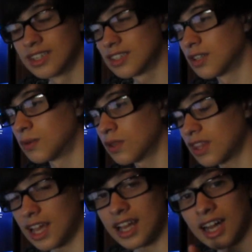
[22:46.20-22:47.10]
So with
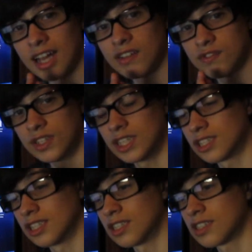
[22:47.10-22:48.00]
that, I
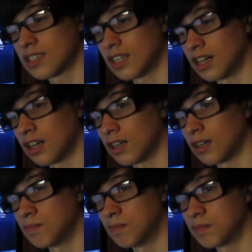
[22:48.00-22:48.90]
finished this.
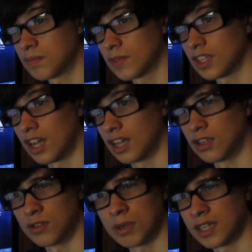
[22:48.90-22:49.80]
I
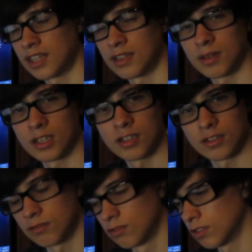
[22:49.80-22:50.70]
hope I didn't...
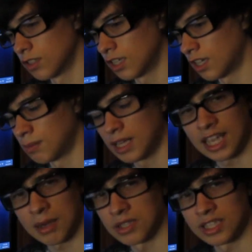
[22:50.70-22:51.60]
my
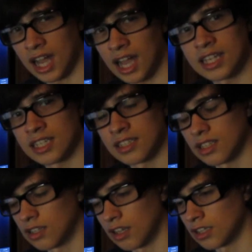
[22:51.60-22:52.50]
camera died and
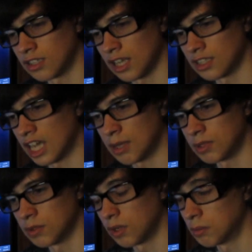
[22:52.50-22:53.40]
a lot of things
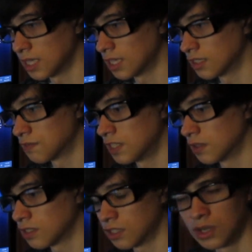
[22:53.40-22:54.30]
happened while making this
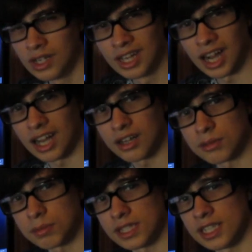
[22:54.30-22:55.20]
video, so I
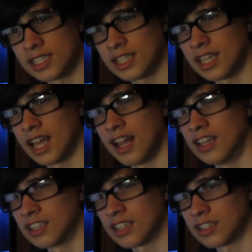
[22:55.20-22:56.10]
hope it didn't
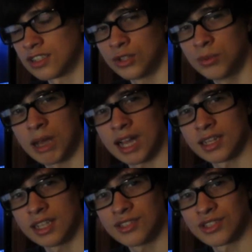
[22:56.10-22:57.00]
end too
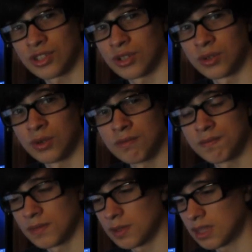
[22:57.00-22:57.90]
badly. So
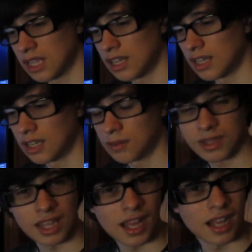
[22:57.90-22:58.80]
with
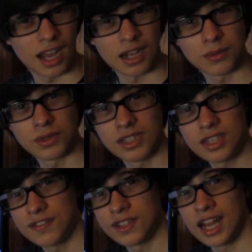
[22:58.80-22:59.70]
that, I will
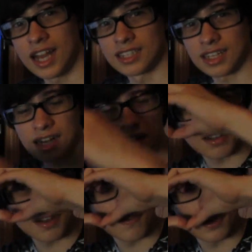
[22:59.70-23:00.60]
leave you guys. Oh
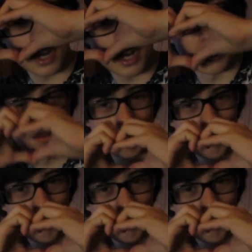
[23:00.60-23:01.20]
my god.